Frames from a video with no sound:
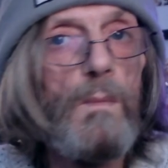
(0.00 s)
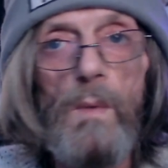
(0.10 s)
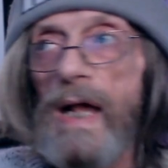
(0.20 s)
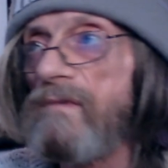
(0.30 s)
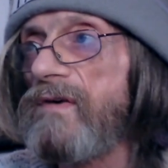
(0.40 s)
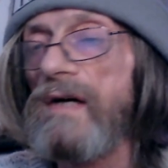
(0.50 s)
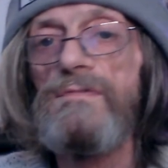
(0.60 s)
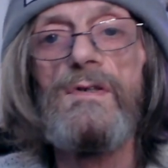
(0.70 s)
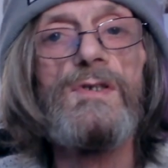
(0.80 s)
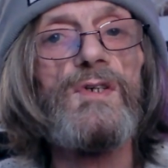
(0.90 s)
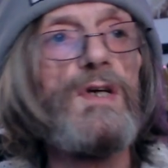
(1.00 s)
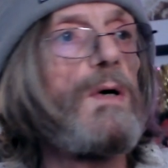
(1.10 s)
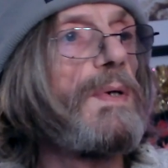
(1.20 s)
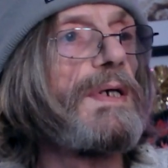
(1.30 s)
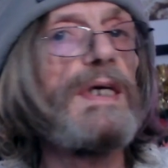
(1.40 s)
welfare funds
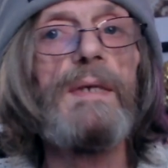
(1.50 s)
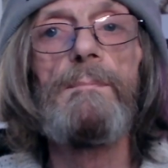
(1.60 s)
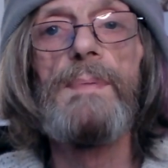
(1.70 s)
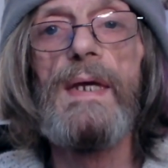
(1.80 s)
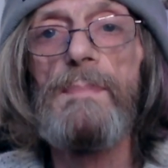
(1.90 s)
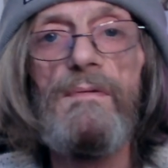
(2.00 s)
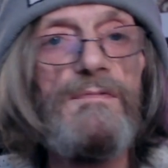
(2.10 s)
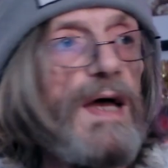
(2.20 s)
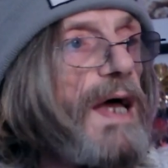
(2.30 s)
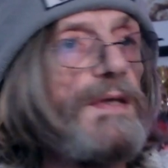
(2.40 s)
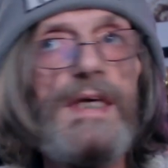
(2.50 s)
going, keep people fed,